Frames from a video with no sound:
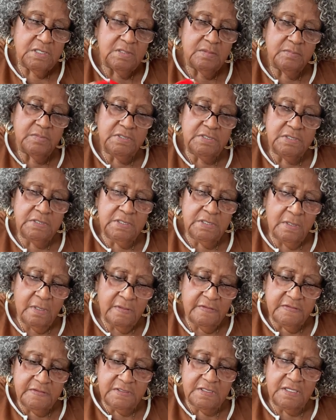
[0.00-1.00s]
But look at all
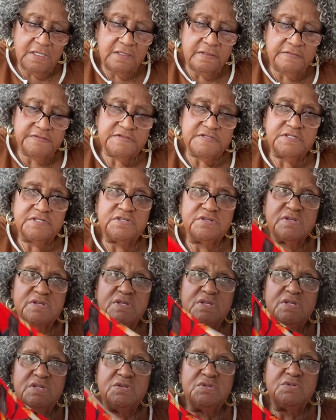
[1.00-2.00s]
the colors that you
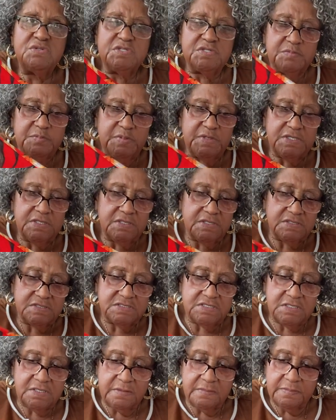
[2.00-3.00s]
could use to pick this
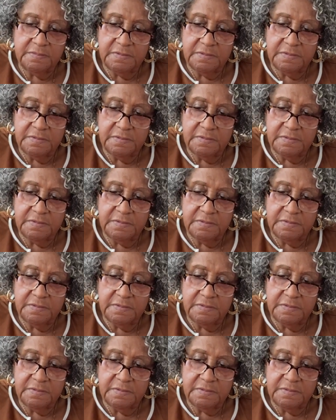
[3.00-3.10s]
up.